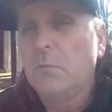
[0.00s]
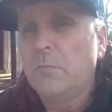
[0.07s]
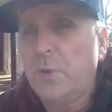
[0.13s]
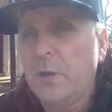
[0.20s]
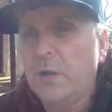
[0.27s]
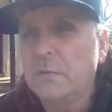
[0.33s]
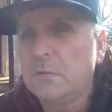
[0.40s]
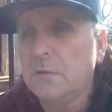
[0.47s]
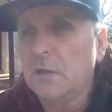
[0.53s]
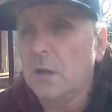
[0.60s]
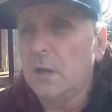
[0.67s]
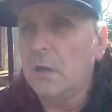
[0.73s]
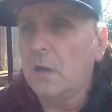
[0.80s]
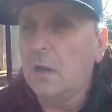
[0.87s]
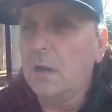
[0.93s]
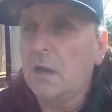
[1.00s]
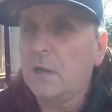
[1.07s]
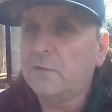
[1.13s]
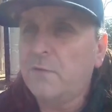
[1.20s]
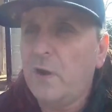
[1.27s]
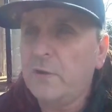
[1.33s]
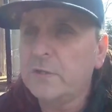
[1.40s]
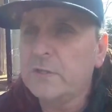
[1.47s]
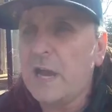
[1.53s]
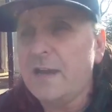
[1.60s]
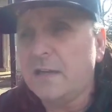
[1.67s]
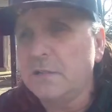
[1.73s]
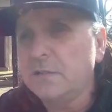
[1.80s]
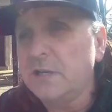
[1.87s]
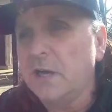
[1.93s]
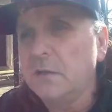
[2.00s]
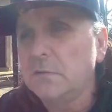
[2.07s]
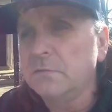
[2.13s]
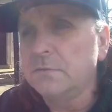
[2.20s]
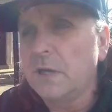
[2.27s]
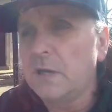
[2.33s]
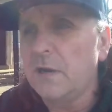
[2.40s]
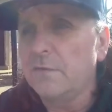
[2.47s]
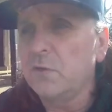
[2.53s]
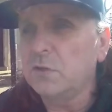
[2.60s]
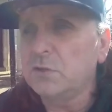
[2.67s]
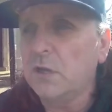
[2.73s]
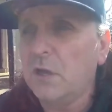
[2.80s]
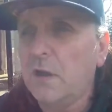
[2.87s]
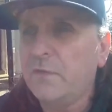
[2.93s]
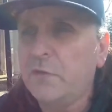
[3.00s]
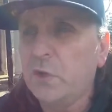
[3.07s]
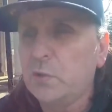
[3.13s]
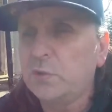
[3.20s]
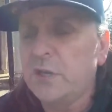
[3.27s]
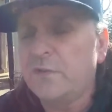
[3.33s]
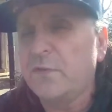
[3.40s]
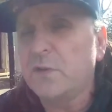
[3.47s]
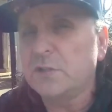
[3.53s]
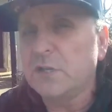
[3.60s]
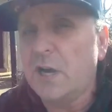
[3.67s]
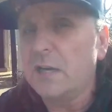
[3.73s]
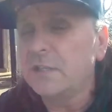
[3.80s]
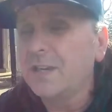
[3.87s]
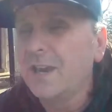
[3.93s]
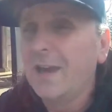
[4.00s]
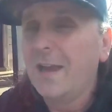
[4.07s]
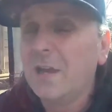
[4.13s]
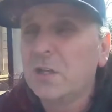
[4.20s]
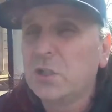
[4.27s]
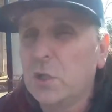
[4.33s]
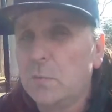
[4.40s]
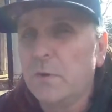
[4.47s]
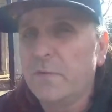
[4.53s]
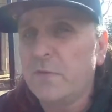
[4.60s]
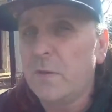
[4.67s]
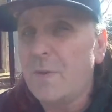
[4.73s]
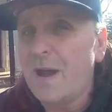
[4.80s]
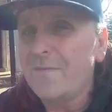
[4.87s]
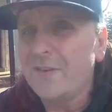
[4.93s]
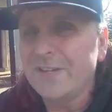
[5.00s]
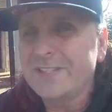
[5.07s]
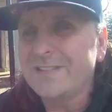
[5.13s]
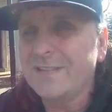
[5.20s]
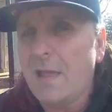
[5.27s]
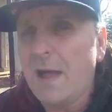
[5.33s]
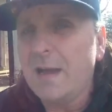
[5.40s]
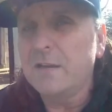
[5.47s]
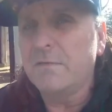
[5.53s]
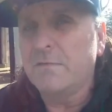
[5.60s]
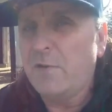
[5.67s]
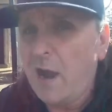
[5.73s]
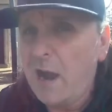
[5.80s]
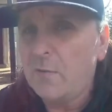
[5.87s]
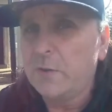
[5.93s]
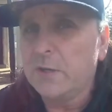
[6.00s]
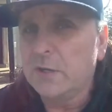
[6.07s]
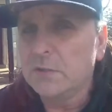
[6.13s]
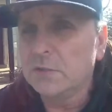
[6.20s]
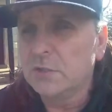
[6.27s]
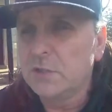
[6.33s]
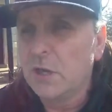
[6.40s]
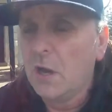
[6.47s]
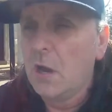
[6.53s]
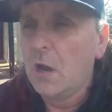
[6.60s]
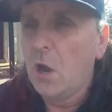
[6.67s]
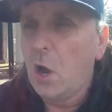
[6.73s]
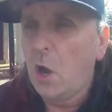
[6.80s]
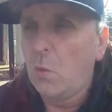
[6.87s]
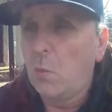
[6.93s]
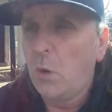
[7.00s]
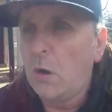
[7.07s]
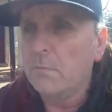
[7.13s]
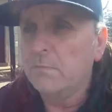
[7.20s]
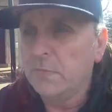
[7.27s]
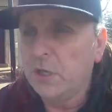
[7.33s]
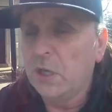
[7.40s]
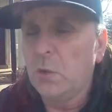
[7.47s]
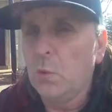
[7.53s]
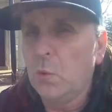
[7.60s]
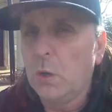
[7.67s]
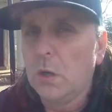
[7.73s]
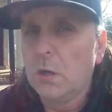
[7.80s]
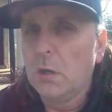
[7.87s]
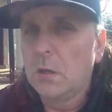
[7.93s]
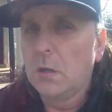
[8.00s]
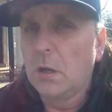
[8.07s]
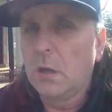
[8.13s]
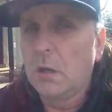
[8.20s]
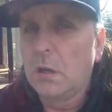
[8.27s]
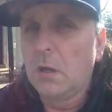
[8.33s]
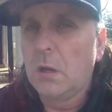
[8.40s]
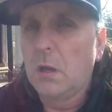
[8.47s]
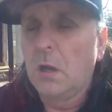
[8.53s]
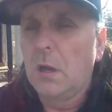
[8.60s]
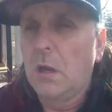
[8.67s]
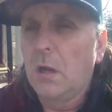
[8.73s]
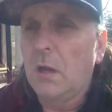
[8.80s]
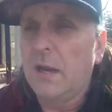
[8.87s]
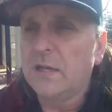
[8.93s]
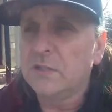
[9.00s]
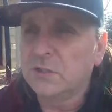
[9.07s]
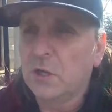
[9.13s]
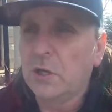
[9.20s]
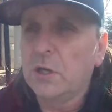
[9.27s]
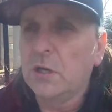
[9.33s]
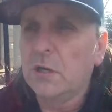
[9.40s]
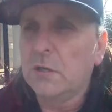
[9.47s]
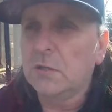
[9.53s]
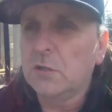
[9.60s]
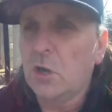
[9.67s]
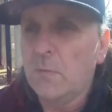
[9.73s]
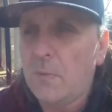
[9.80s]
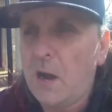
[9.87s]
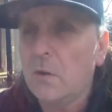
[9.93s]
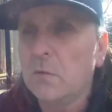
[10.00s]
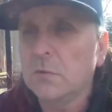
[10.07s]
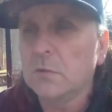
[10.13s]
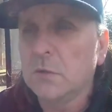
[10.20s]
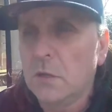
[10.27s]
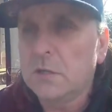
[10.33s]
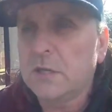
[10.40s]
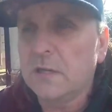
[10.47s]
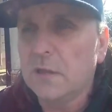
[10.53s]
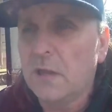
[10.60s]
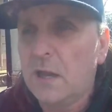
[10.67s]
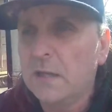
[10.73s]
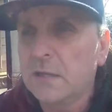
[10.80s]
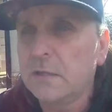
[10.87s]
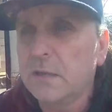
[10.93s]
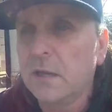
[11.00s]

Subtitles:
But as far as I can tell, and I've looked at a few different sites, some of them have a slight variance on what Mew is gonna come out looking like.